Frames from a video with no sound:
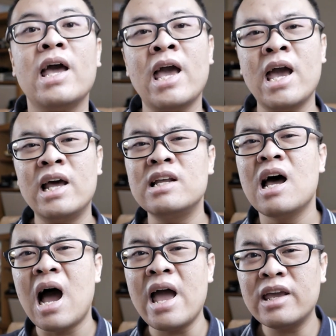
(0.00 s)
And
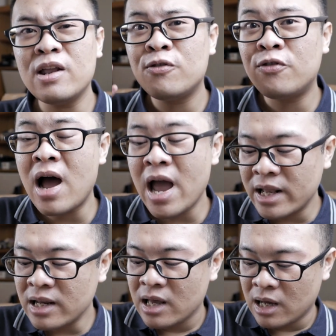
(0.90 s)
I can
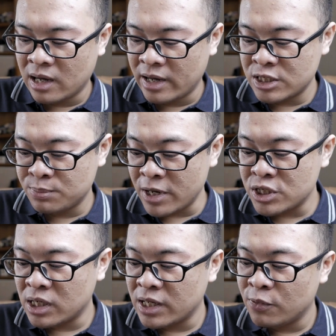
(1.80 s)
find,
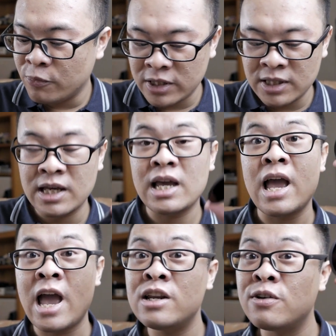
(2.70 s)
especially with the
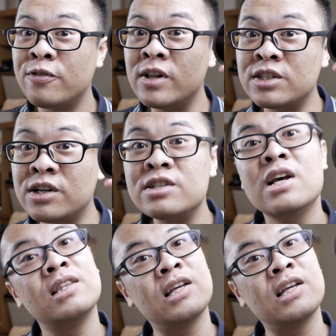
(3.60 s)
ND filters,